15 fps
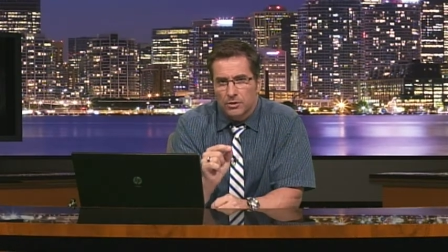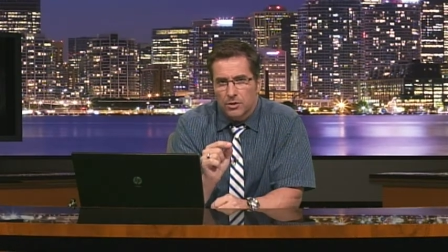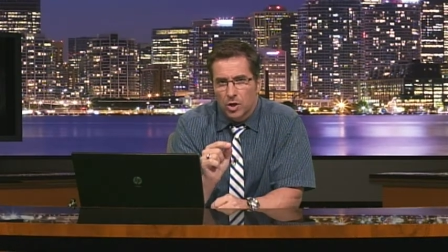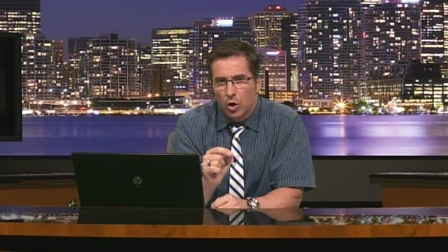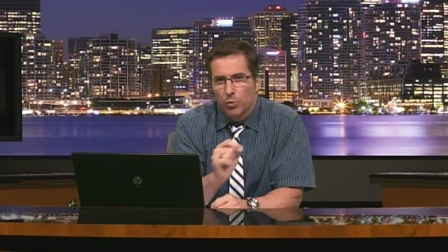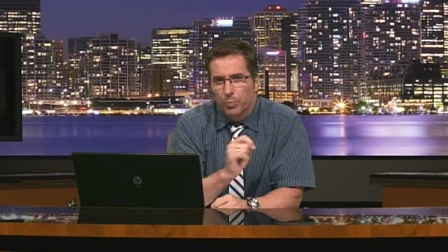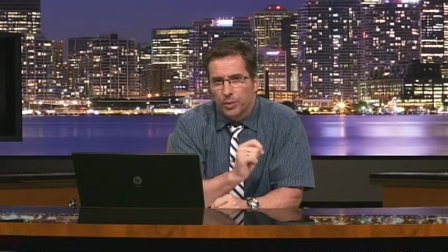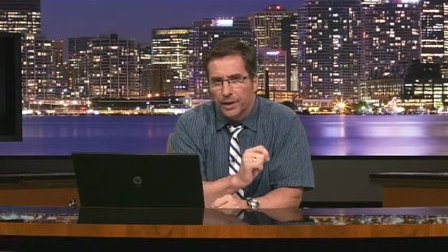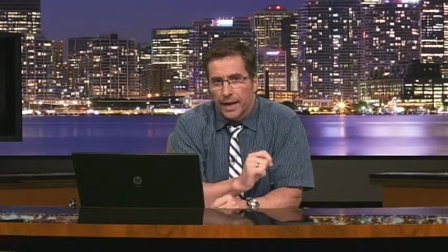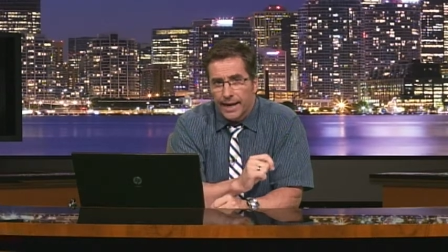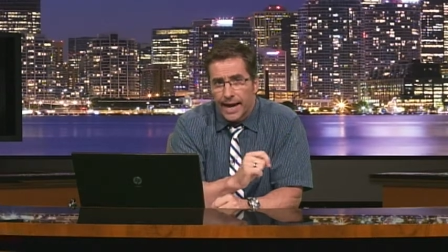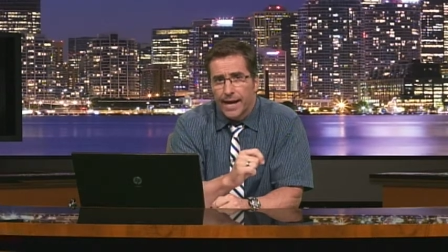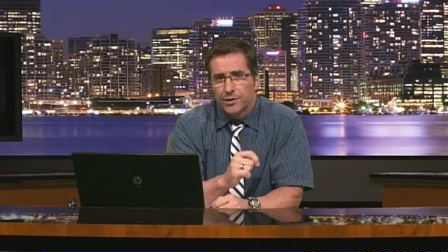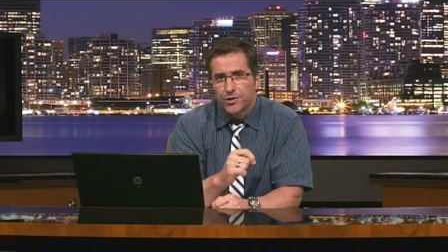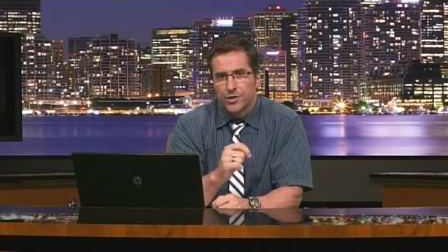Copan. I
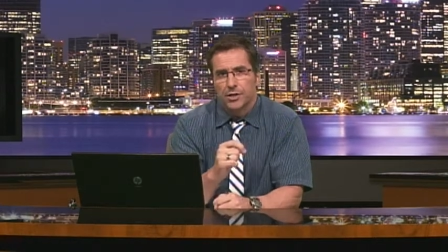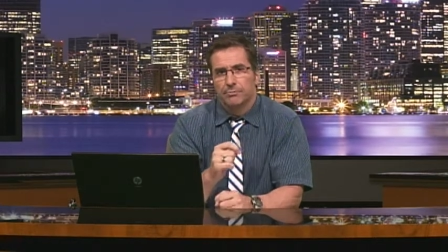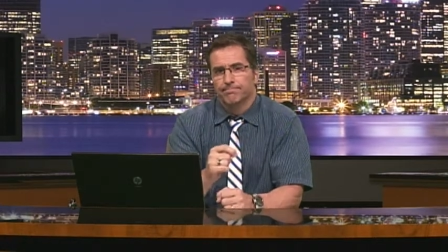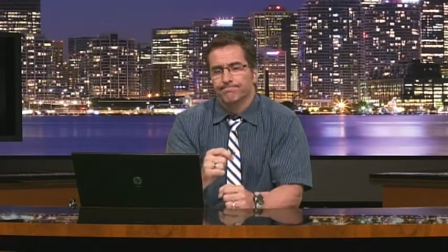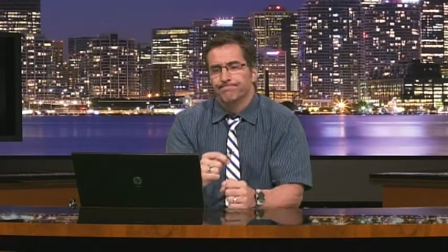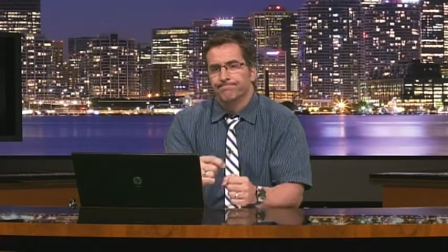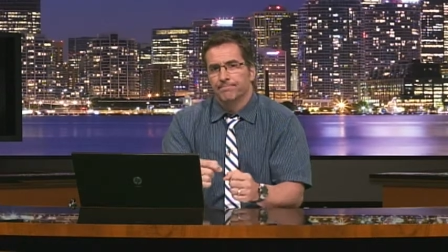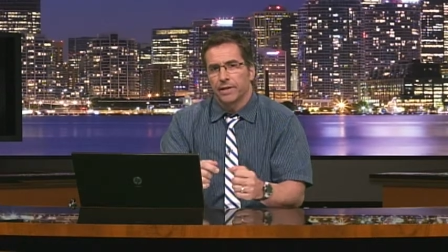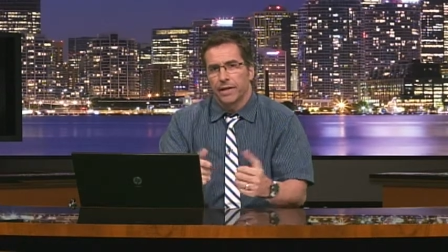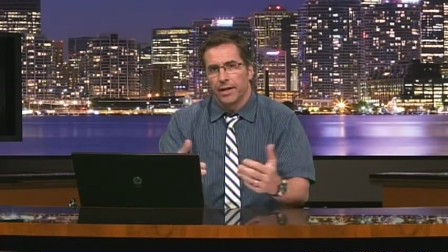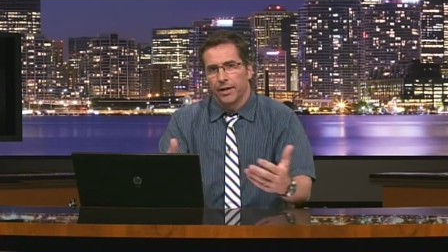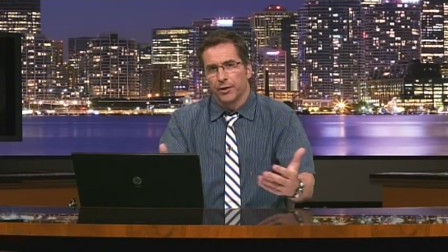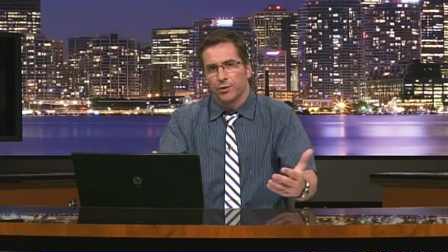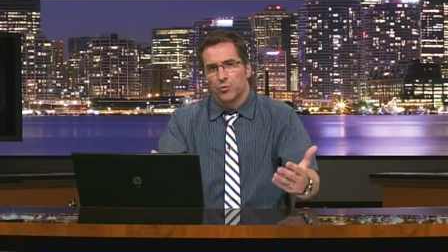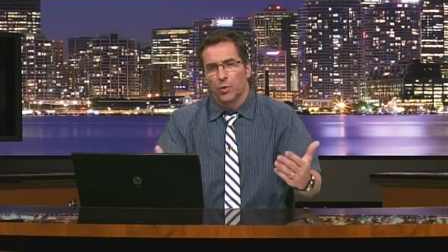asked him,
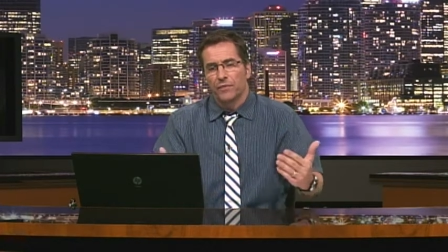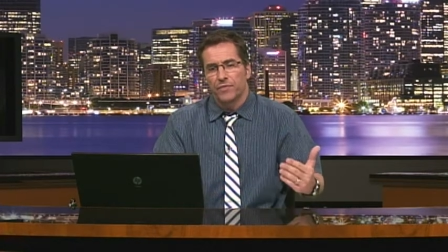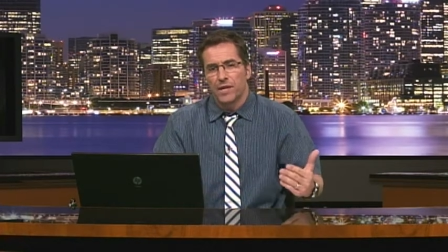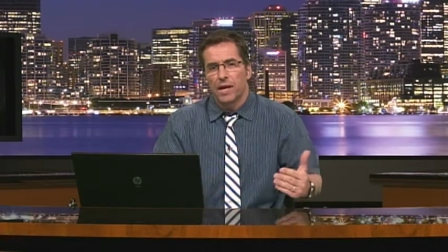here's what the